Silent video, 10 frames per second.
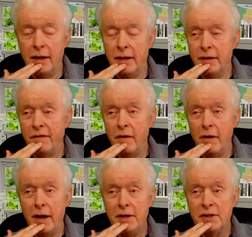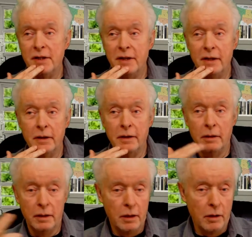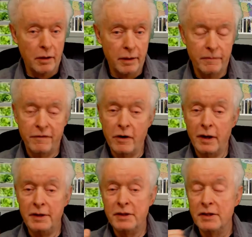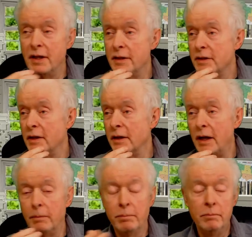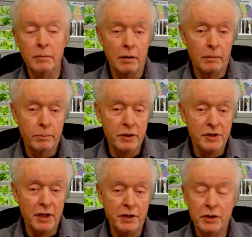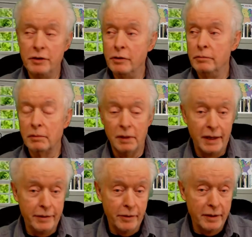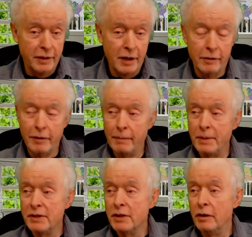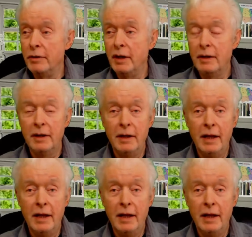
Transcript: And the ferrites, all the ferrites that I'll present you later in another episode,